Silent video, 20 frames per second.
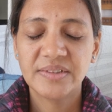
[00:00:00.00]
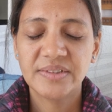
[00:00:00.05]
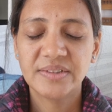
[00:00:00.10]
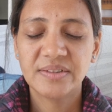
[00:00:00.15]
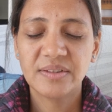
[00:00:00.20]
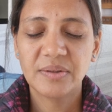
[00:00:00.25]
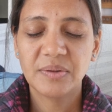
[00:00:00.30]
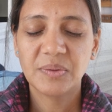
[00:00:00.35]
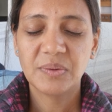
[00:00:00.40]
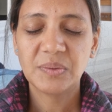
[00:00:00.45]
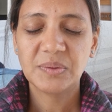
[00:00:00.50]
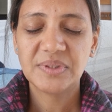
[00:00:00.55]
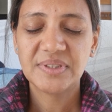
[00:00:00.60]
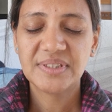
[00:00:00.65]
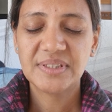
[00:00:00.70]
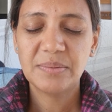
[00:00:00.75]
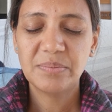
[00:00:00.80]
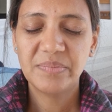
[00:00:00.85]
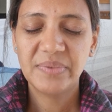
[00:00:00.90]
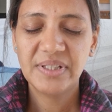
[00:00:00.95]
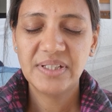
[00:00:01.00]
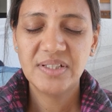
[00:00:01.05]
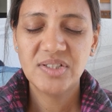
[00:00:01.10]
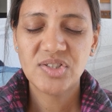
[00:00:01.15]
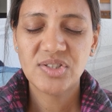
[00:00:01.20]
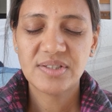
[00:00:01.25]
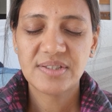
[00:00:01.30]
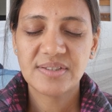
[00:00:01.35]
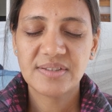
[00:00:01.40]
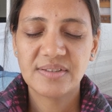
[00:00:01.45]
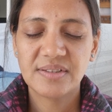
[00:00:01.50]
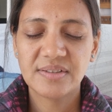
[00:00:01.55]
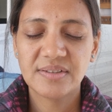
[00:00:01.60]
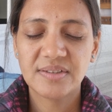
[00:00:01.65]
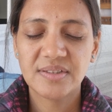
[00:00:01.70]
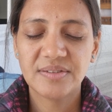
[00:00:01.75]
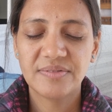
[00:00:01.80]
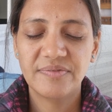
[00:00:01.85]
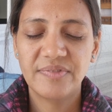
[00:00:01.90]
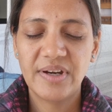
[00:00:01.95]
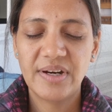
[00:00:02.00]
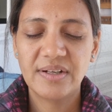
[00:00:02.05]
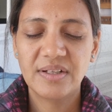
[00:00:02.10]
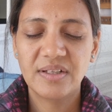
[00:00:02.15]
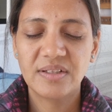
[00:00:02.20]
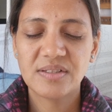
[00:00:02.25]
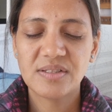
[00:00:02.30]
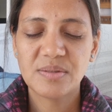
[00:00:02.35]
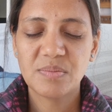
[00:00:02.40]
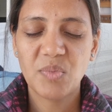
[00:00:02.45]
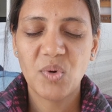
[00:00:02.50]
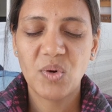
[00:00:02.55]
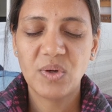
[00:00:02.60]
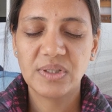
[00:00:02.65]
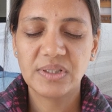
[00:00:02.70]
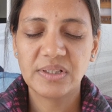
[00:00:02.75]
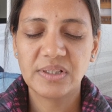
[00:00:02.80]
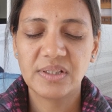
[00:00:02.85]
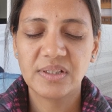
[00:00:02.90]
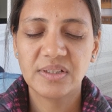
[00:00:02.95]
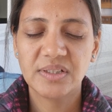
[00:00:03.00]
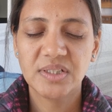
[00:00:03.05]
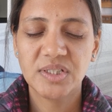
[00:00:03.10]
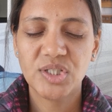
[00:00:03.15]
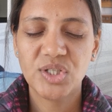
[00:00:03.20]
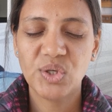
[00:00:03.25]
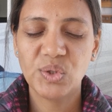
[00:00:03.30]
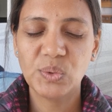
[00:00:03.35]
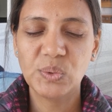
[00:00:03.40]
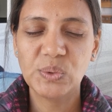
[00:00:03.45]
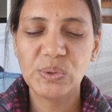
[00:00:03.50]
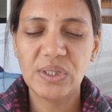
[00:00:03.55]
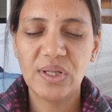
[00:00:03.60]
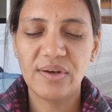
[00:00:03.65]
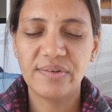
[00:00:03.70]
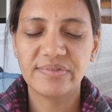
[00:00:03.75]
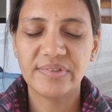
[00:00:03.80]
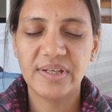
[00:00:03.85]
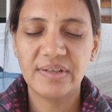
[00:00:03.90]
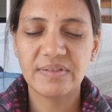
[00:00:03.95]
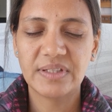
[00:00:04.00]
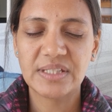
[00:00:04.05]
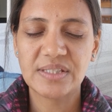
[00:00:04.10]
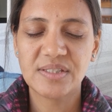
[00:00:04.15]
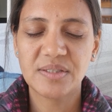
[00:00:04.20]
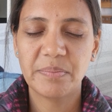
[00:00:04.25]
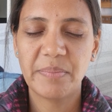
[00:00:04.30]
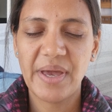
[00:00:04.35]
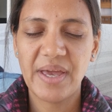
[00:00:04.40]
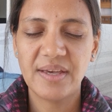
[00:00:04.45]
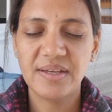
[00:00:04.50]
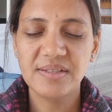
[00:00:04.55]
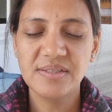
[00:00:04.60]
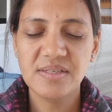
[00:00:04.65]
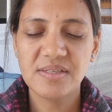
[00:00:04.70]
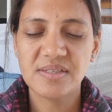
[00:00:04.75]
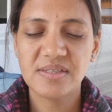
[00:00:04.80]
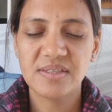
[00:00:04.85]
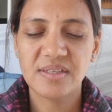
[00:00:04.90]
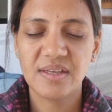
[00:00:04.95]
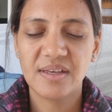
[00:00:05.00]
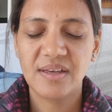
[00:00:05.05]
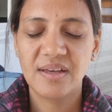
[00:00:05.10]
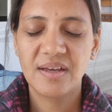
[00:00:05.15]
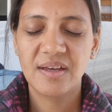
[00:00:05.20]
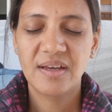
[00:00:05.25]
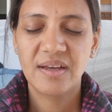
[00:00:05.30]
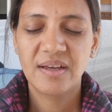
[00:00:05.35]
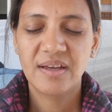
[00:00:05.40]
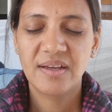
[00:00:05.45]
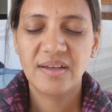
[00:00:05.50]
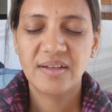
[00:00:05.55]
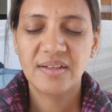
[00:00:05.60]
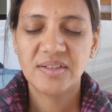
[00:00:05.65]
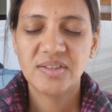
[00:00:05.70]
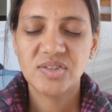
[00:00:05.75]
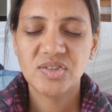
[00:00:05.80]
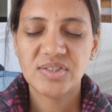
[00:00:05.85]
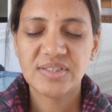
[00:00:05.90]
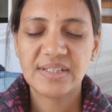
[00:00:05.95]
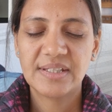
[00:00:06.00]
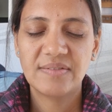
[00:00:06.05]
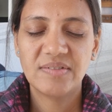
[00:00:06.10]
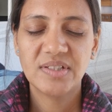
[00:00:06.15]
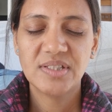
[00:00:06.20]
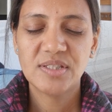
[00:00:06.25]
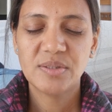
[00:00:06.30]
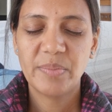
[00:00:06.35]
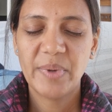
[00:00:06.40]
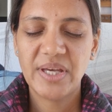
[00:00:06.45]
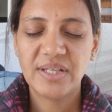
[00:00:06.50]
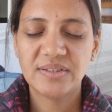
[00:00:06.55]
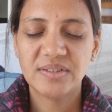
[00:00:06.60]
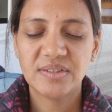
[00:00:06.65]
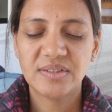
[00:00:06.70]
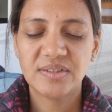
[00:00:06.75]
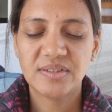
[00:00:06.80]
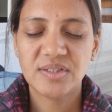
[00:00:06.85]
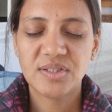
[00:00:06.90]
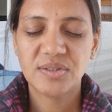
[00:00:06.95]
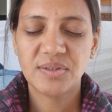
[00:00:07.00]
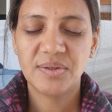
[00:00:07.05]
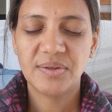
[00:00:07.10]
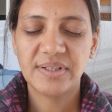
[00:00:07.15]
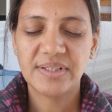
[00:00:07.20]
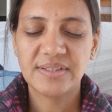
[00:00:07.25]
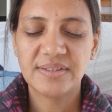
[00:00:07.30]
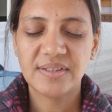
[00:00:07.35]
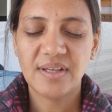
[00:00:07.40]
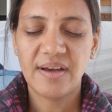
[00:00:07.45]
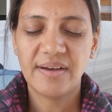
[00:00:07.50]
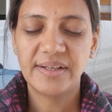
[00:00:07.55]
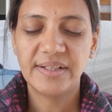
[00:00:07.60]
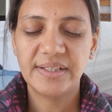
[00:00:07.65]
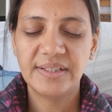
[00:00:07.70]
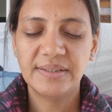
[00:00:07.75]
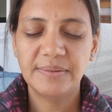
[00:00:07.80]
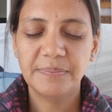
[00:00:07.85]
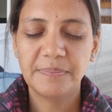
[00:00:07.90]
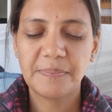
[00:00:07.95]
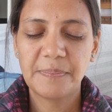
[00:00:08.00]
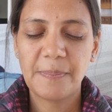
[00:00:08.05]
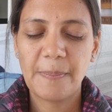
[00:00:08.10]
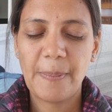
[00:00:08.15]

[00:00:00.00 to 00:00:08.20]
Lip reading: So simply just this very small tool of giving space, just giving space to your anxiety,